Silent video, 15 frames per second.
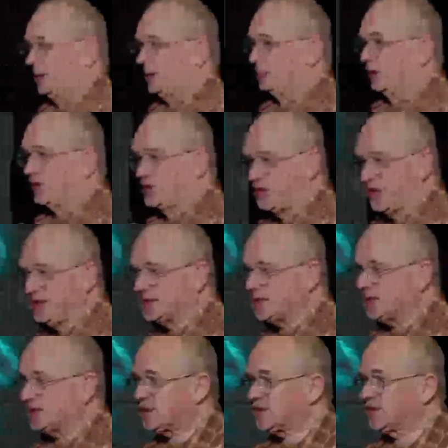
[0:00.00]
with
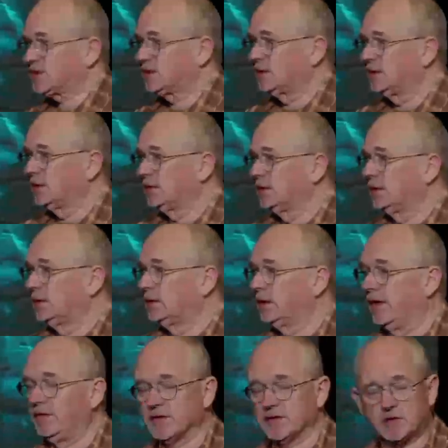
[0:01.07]
Jesus
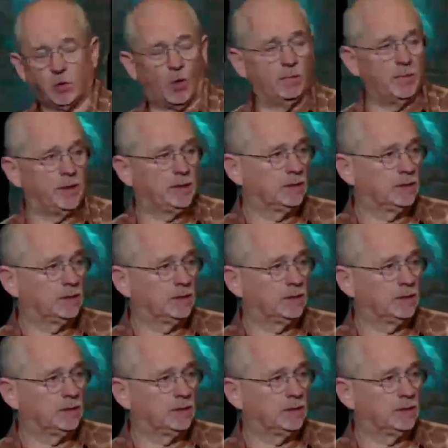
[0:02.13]
and this woman.